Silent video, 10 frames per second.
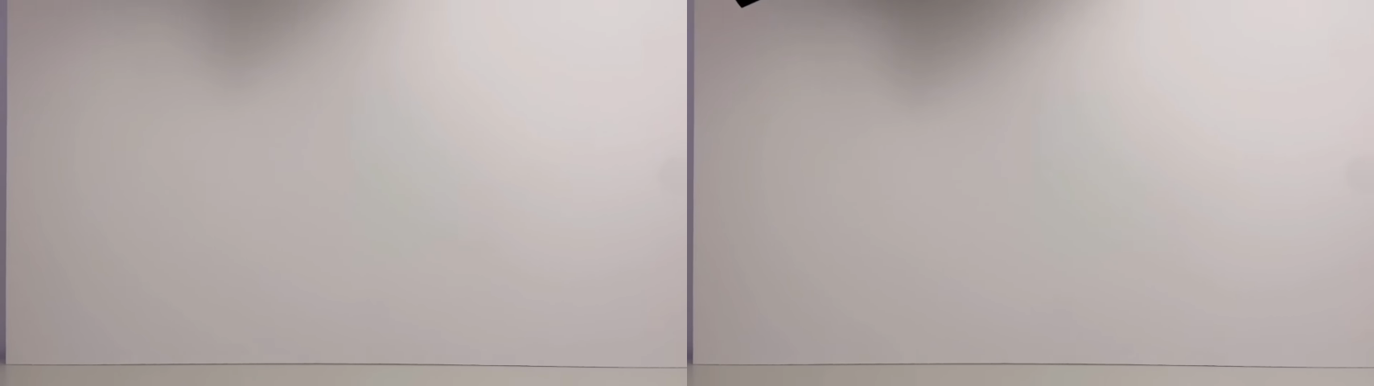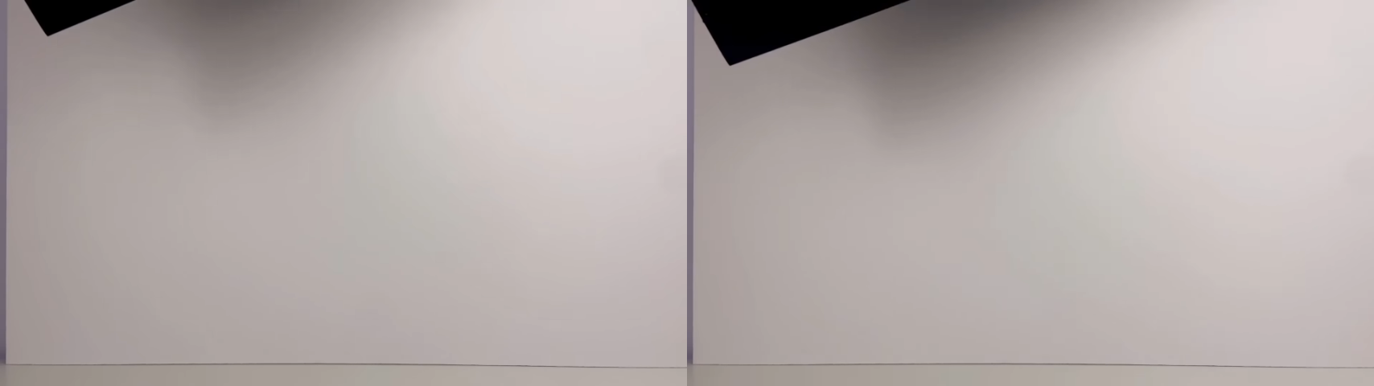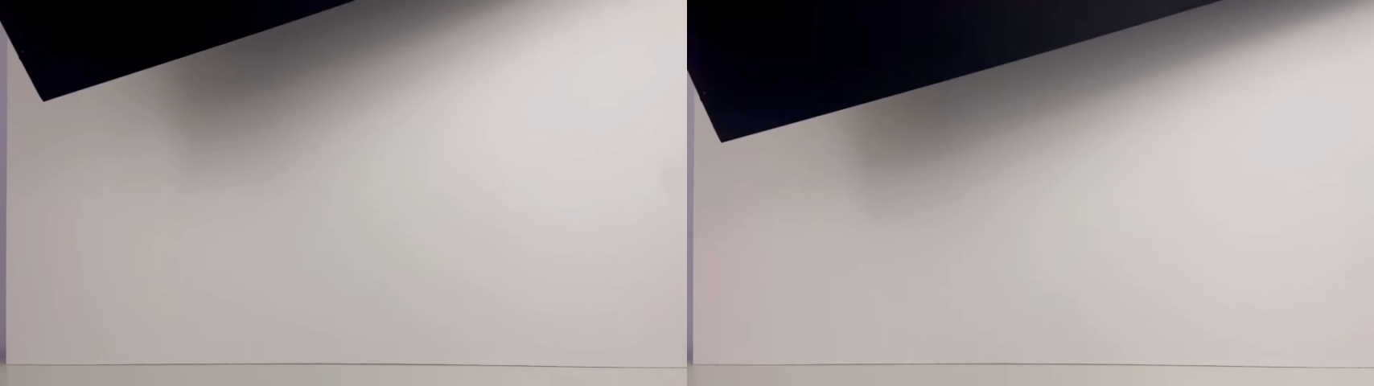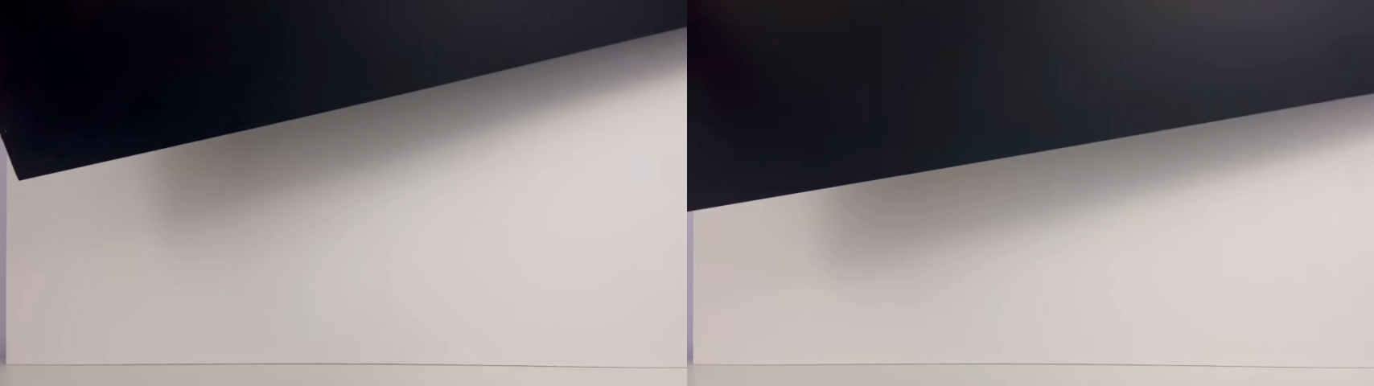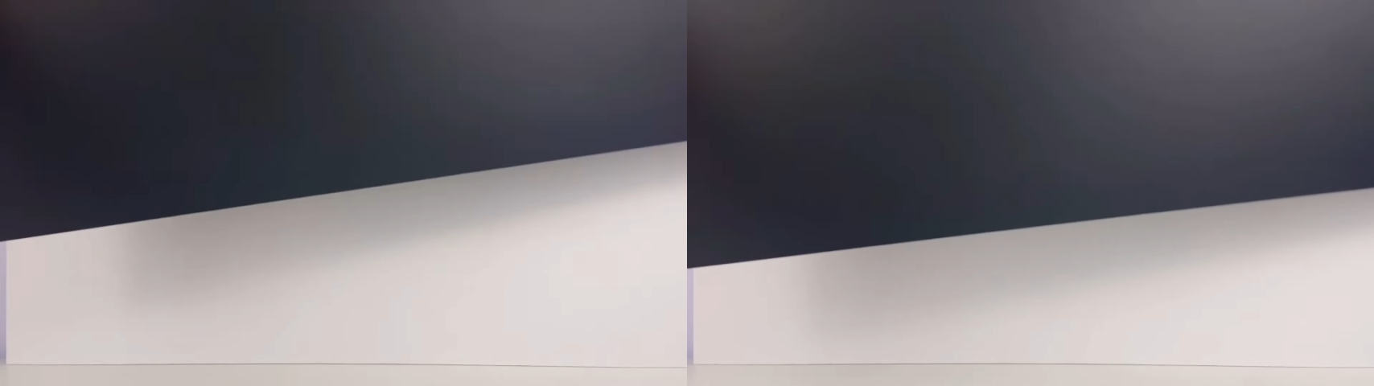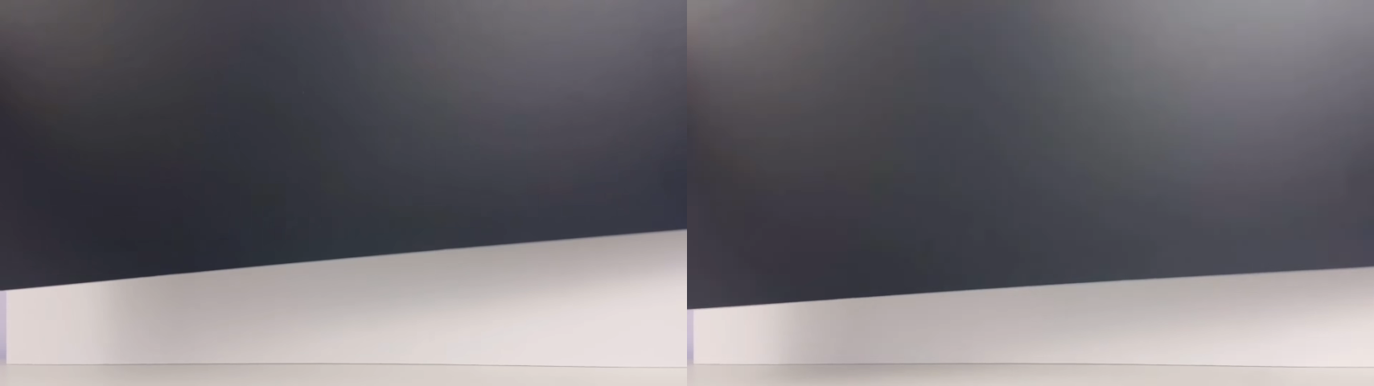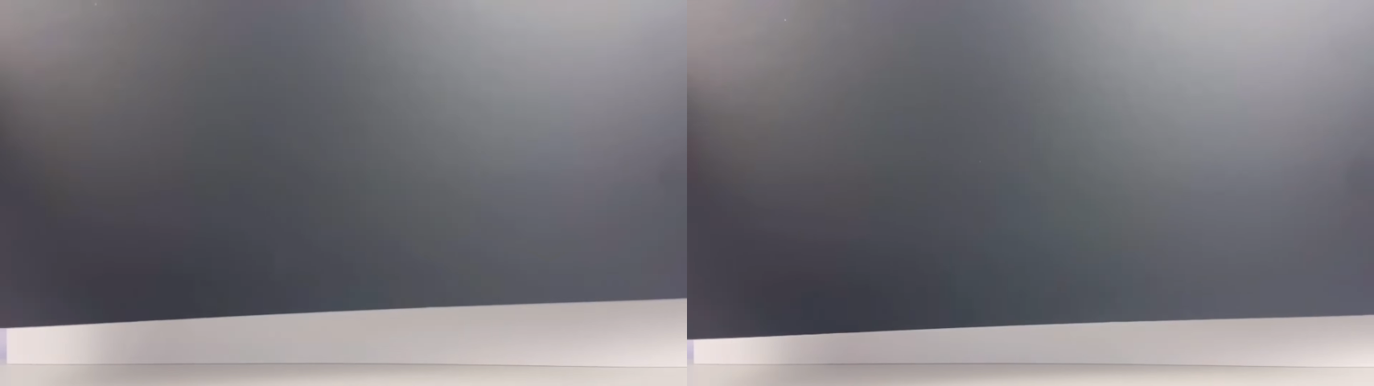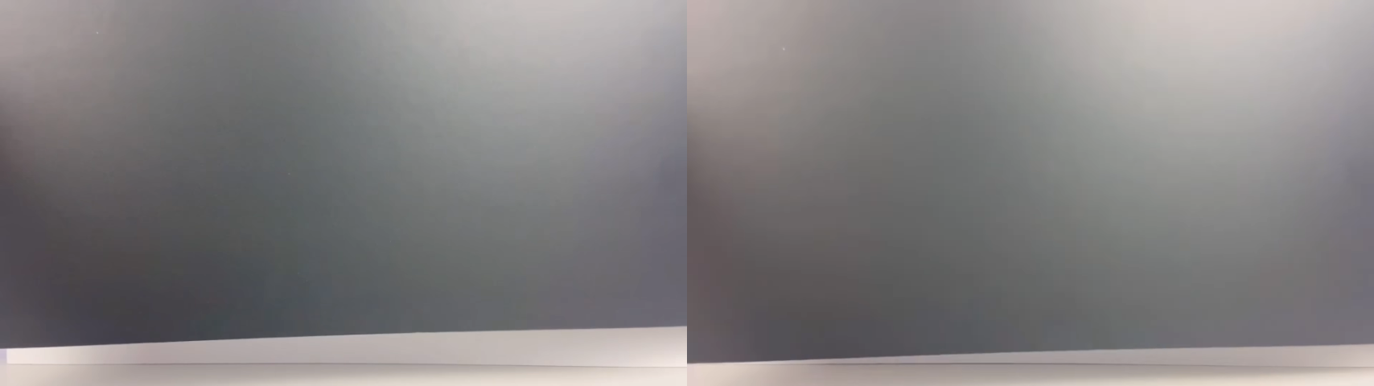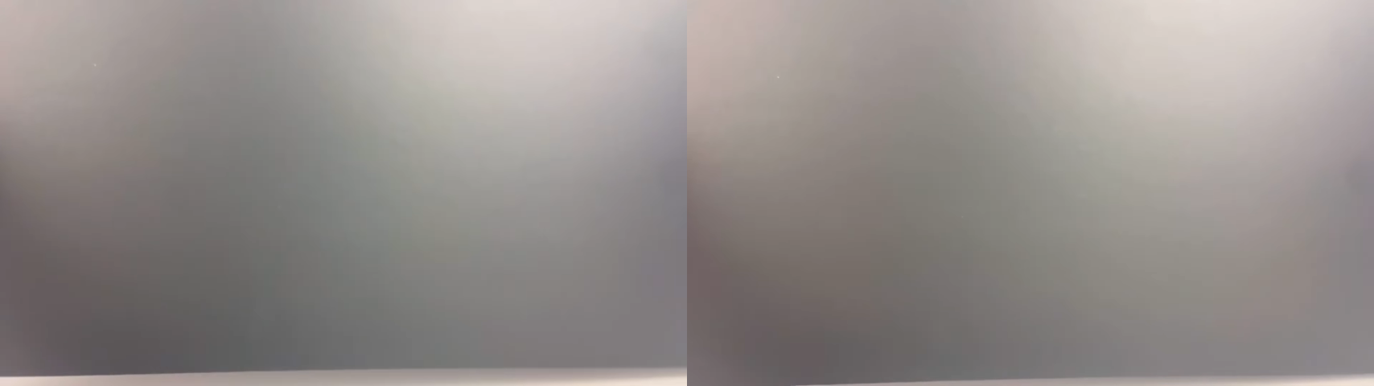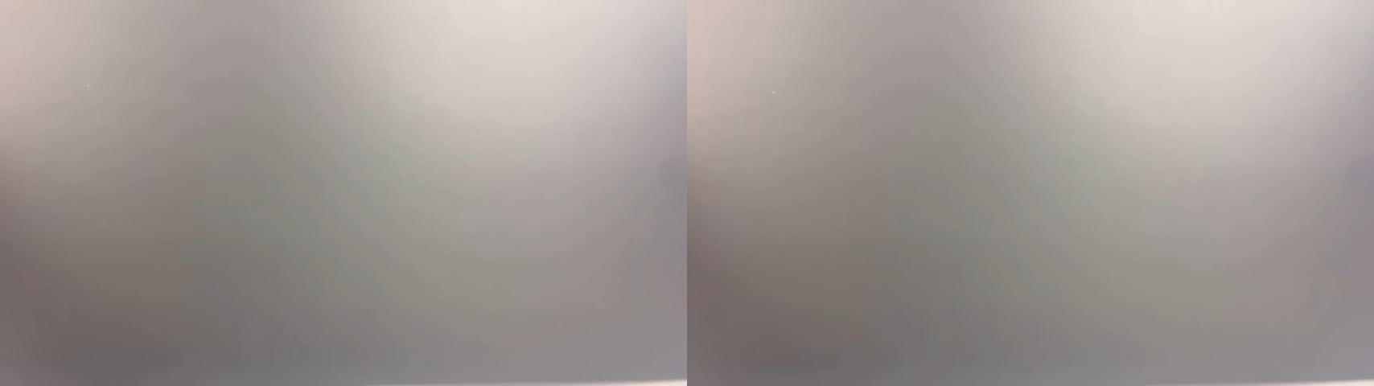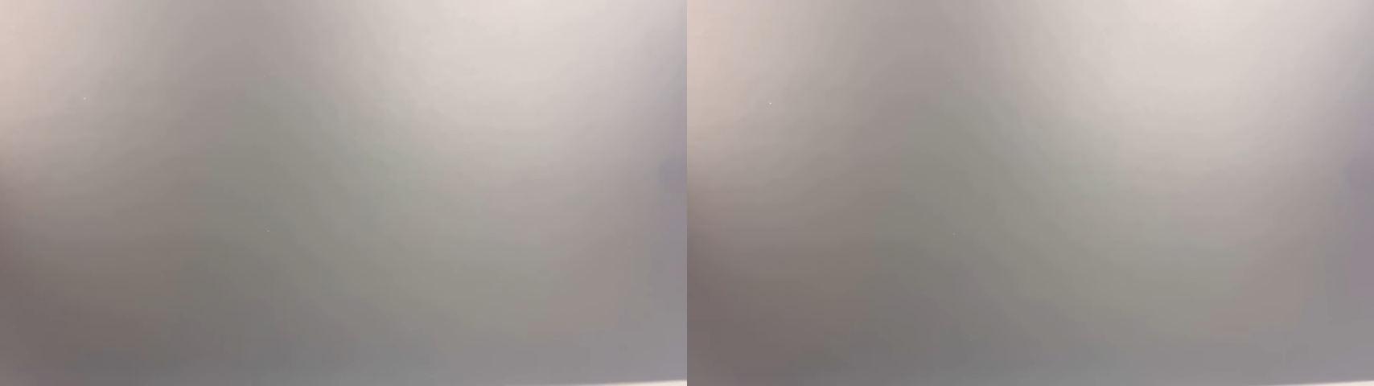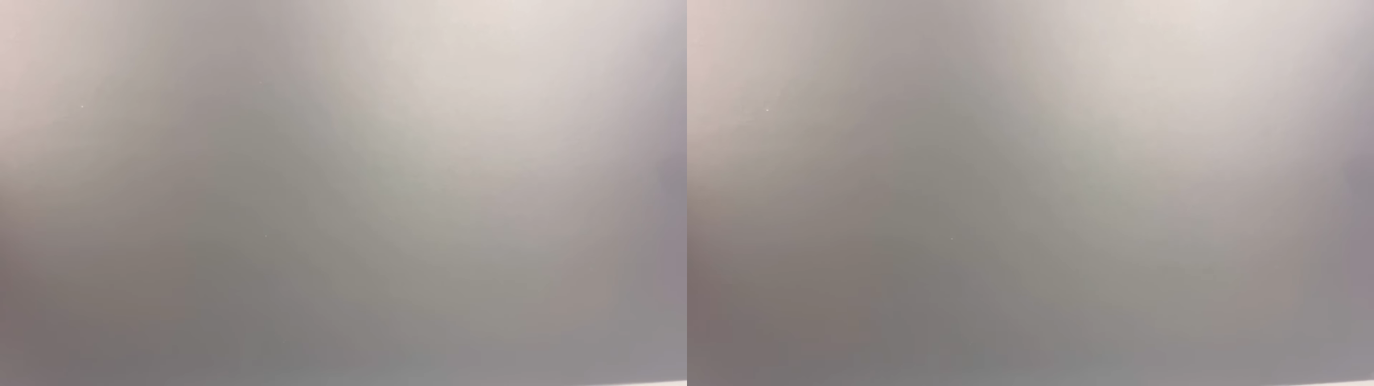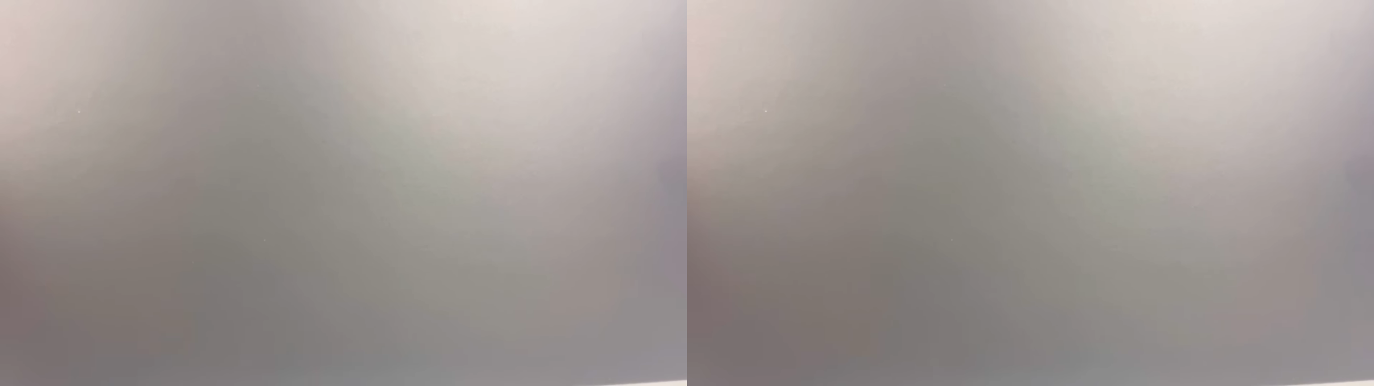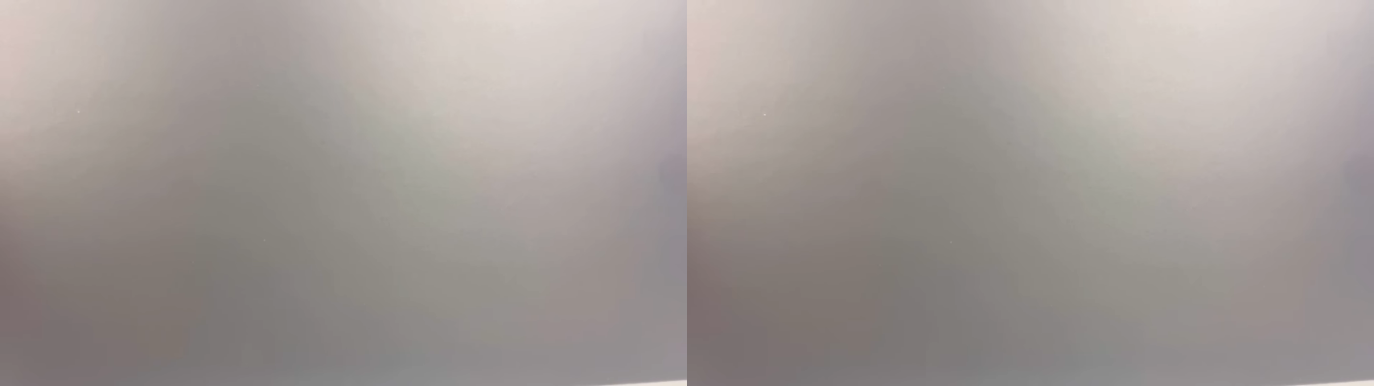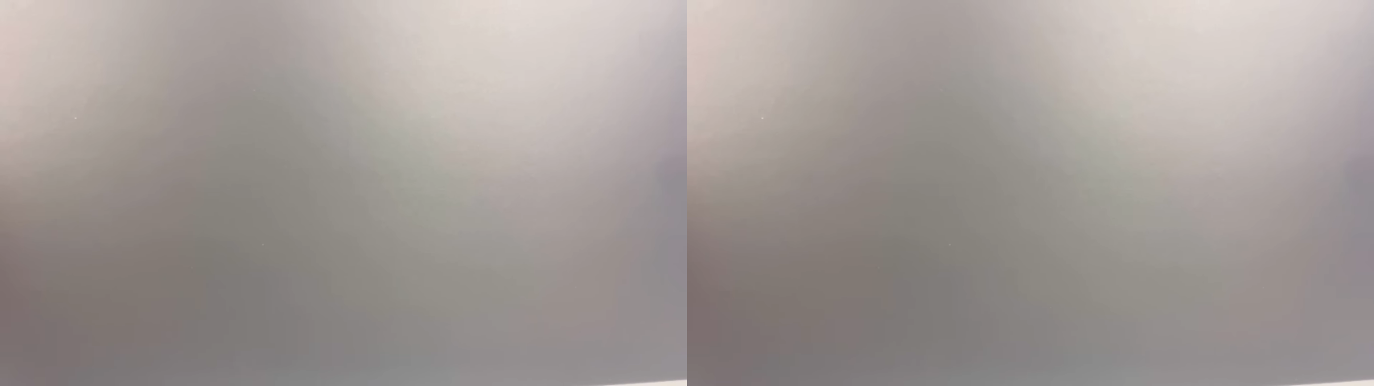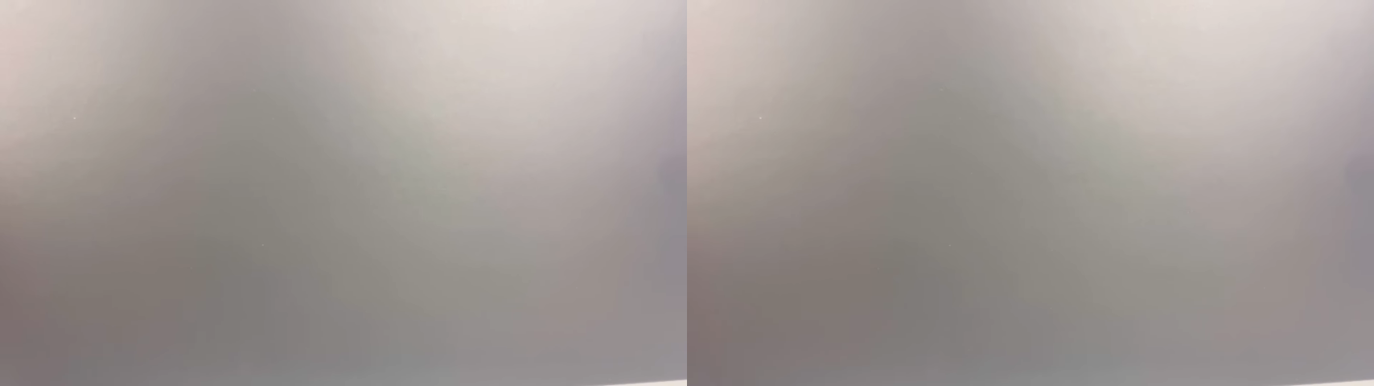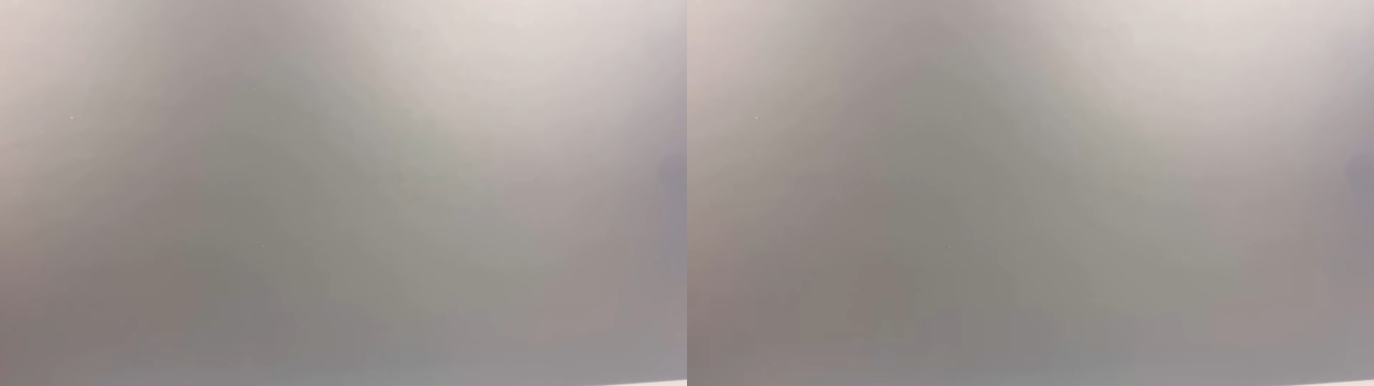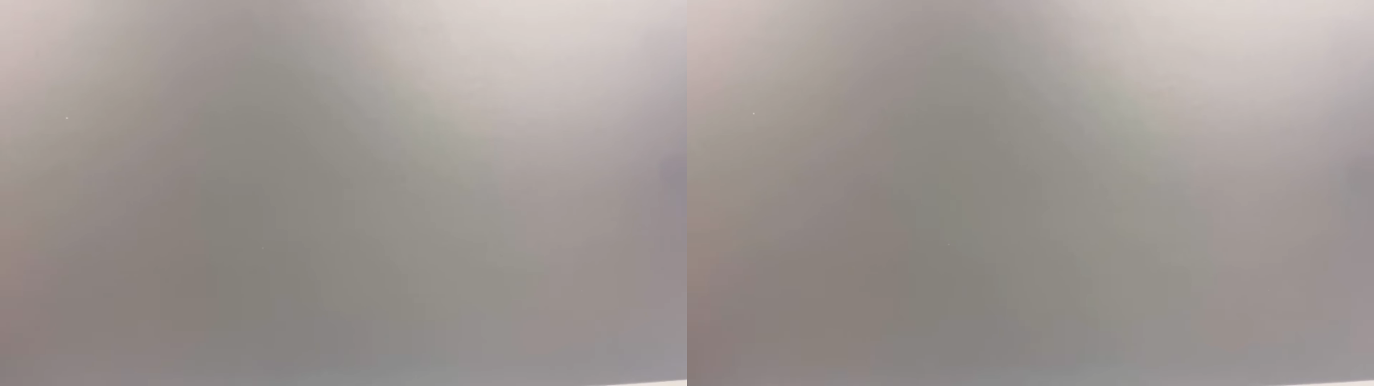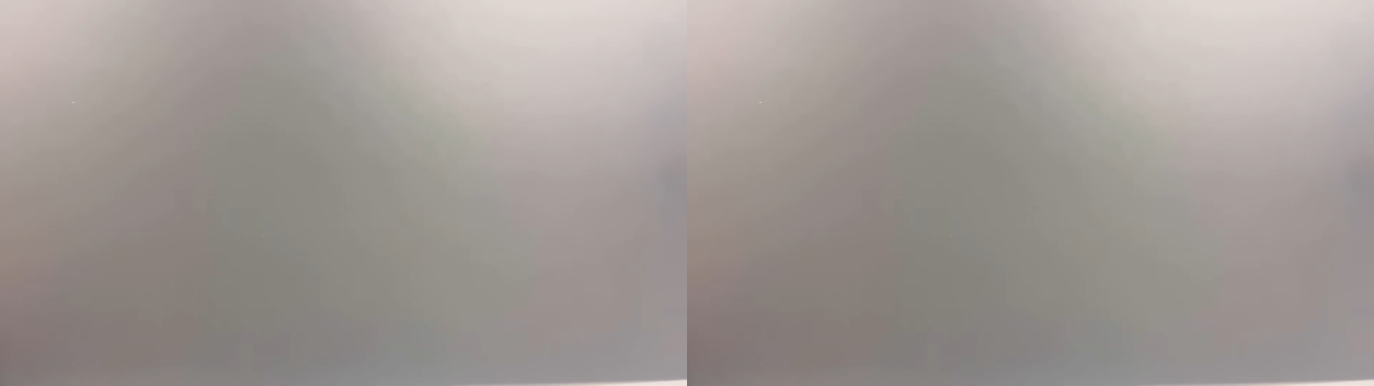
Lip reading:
[unreadable: no face in view]